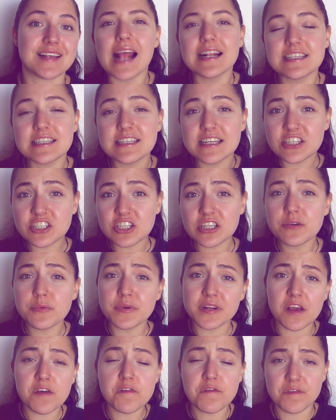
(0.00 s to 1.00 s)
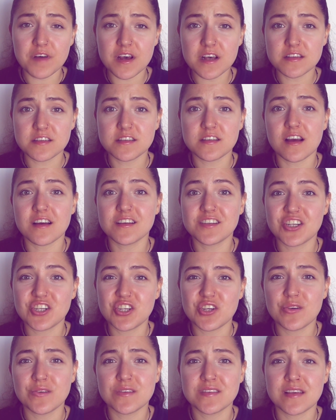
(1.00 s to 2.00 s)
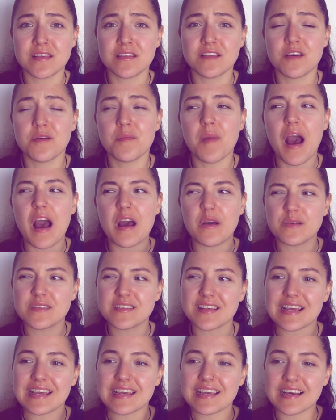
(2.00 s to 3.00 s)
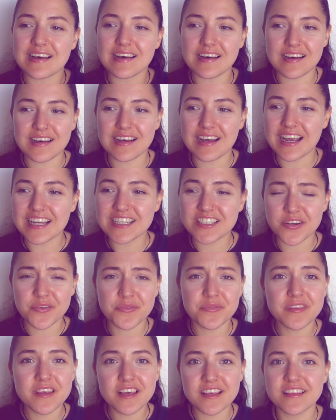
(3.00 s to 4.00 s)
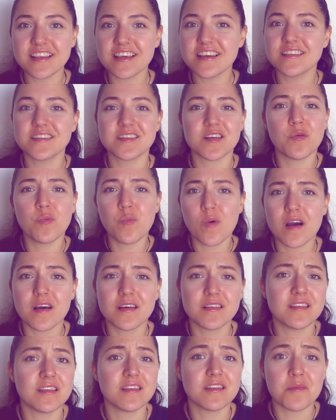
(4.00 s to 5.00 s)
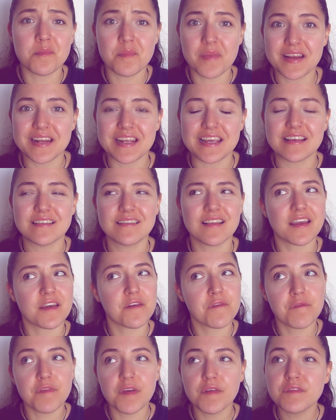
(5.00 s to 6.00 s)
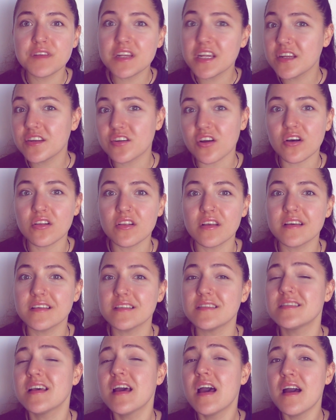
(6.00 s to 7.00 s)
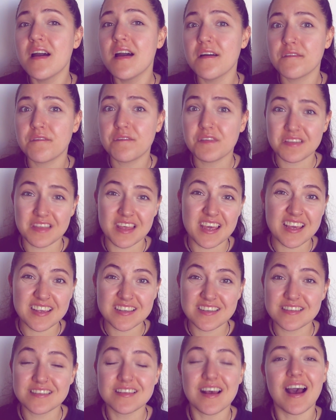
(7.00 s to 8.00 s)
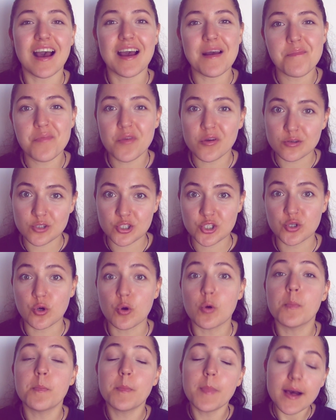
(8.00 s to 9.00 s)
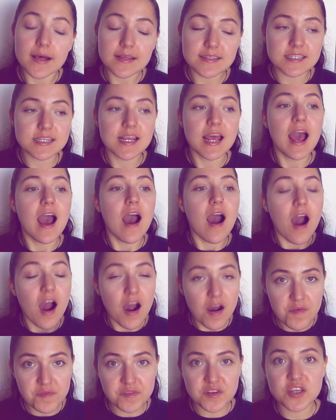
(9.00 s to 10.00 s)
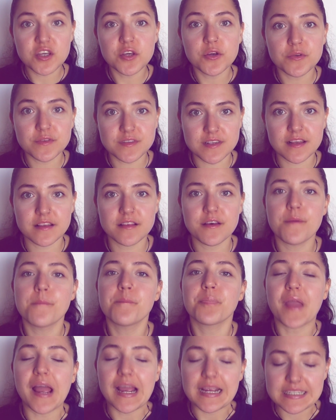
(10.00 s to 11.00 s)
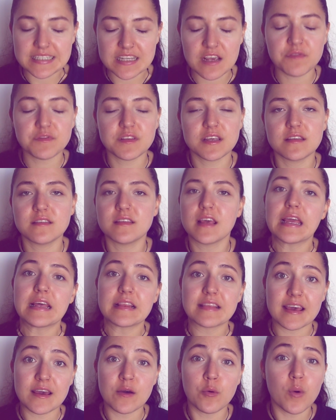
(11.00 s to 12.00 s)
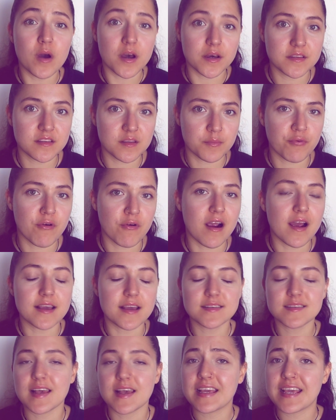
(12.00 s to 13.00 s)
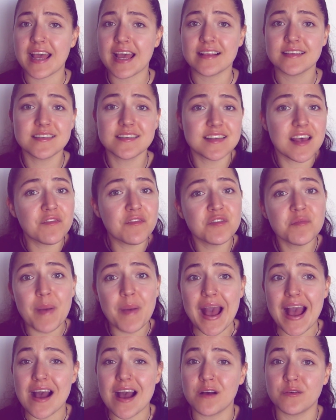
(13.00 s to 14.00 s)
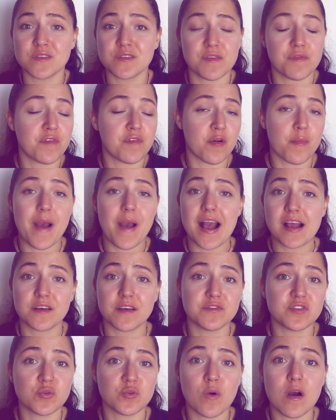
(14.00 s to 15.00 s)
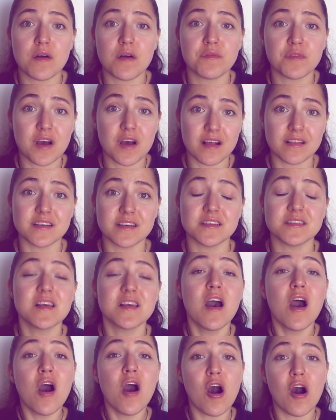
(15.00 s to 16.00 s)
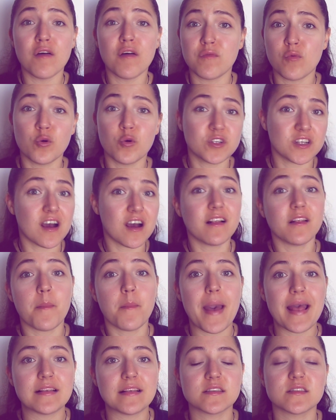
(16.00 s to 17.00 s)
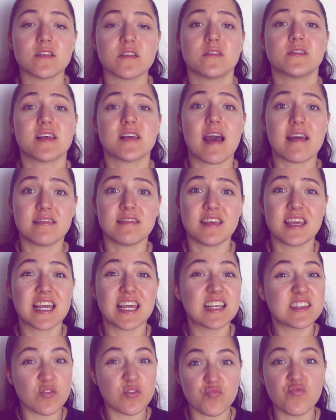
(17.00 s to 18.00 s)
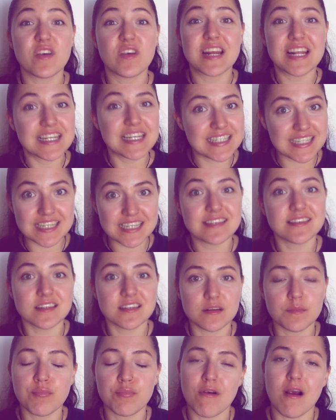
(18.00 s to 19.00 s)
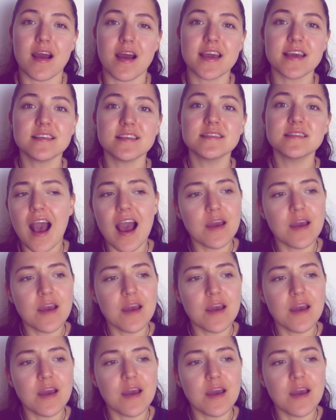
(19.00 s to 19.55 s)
And initially when I first started using them, I was like, I don't think these are worth the money. Like $15 for this, I'm not sure. But after using them, I definitely think they are worth the price. Again, £7 for a pack of 12 colours of watercolour pencils, I think is a really decent price.